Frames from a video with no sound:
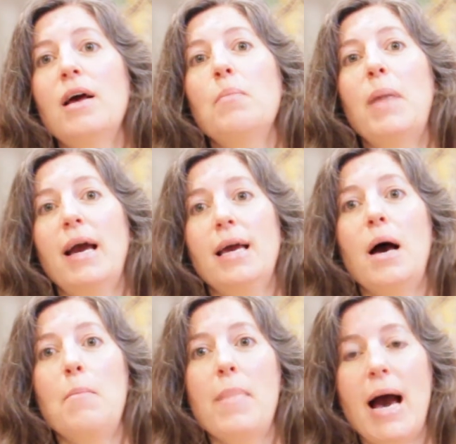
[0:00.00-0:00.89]
my
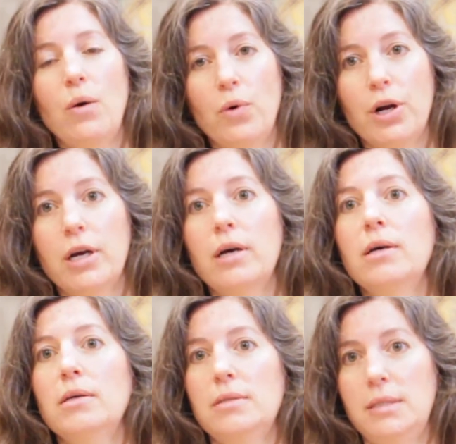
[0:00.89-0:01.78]
mat work
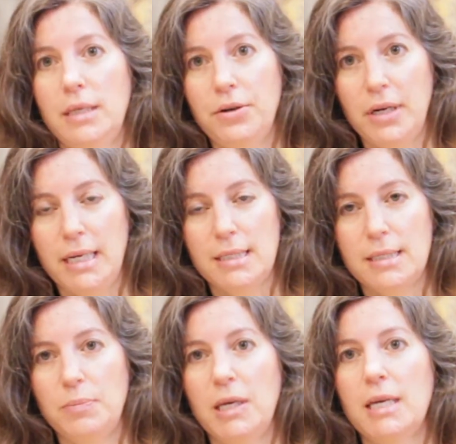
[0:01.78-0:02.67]

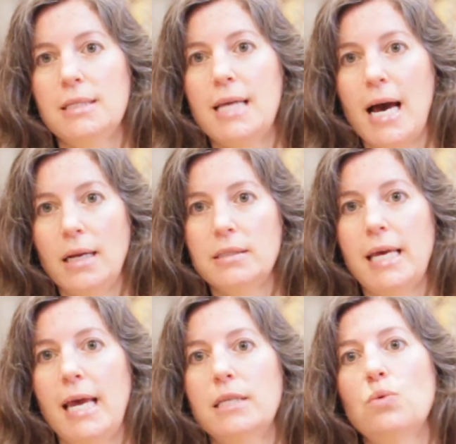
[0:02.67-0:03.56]
series, because that
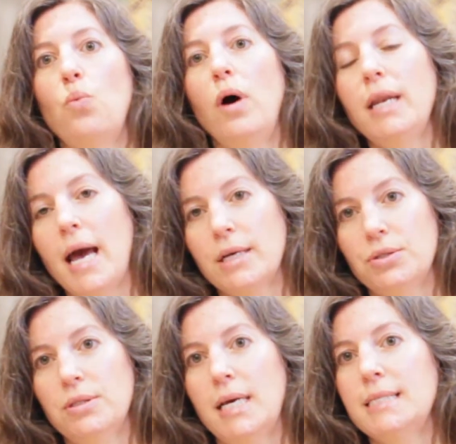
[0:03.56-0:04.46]
takes one
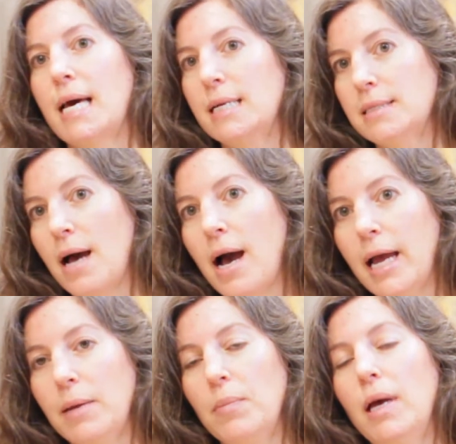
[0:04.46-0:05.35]
exercise at a
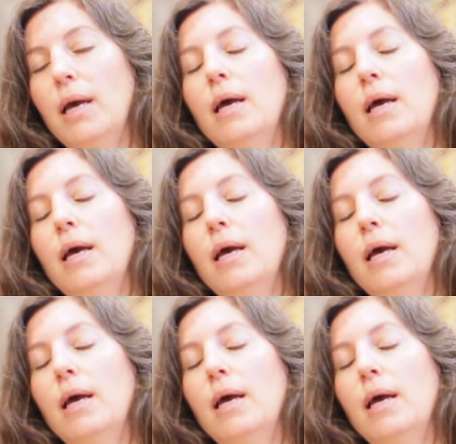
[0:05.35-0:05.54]
time,